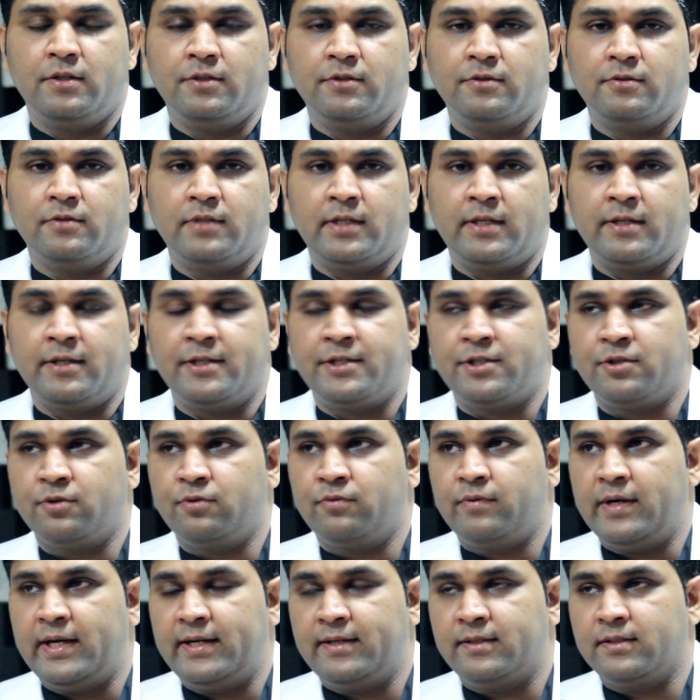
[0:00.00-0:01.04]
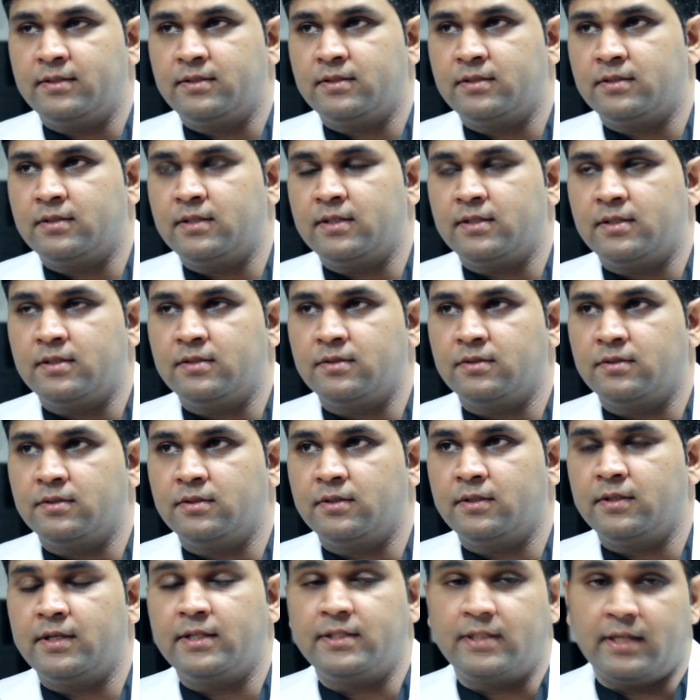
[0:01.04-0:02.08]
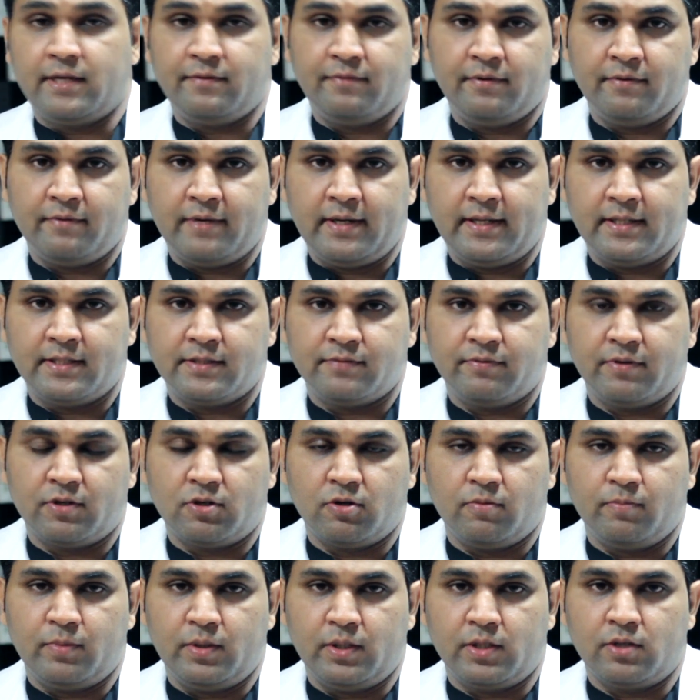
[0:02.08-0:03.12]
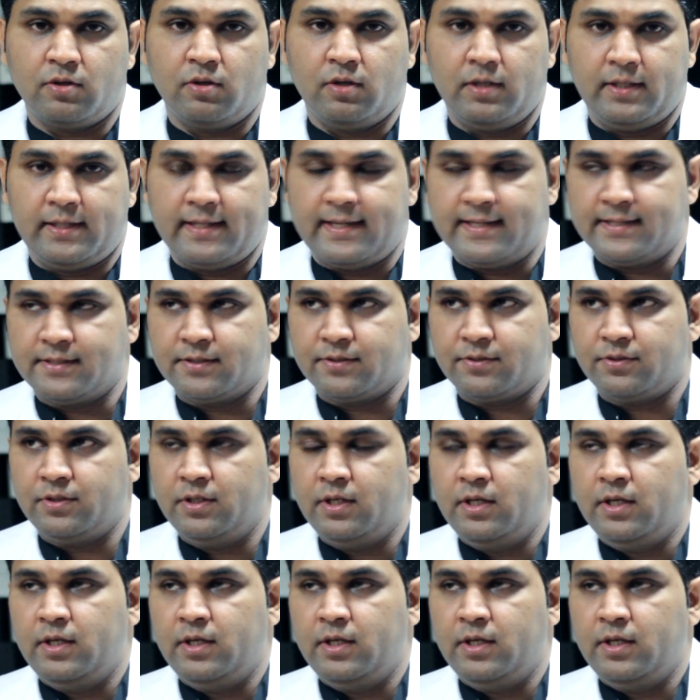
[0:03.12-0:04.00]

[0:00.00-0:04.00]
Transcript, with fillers: you know, a retrovirus, that is uh, H I V virus, we commonly call it as.